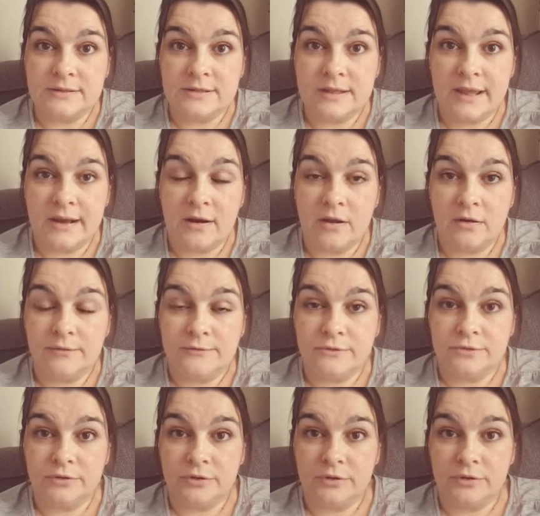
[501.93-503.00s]
then
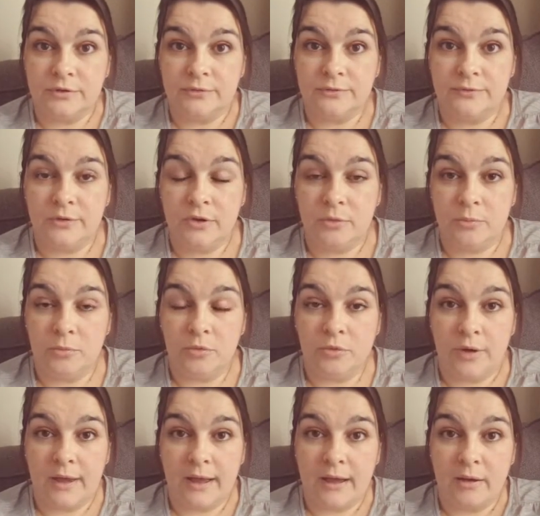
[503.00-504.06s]
after a few
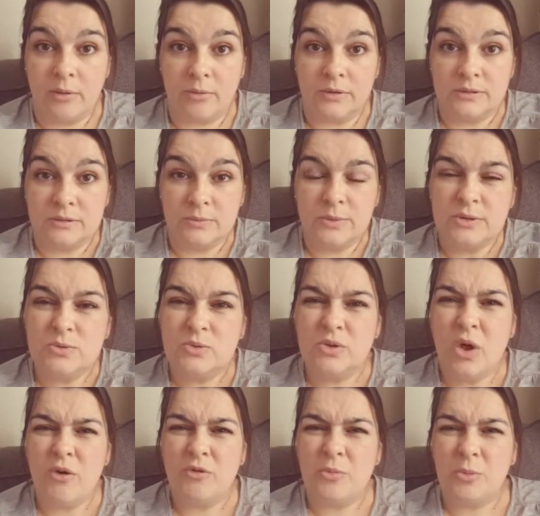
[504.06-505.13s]
more hours, which was
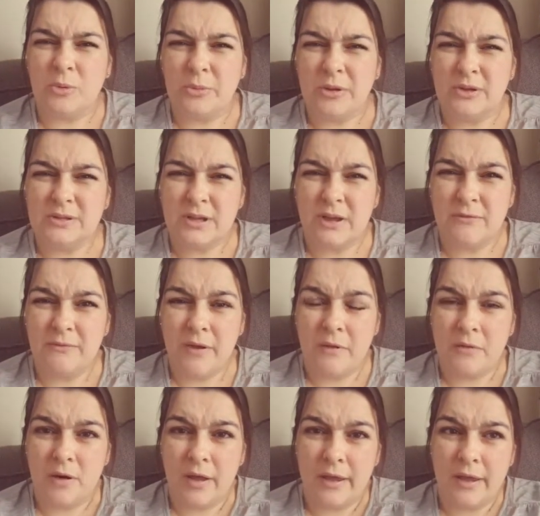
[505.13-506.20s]
horrible because I
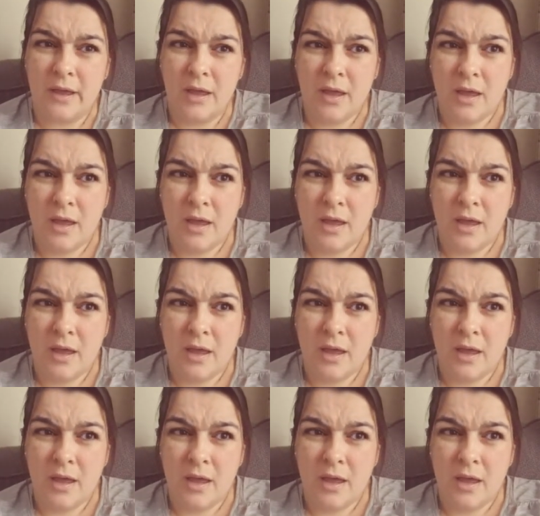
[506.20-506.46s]
felt like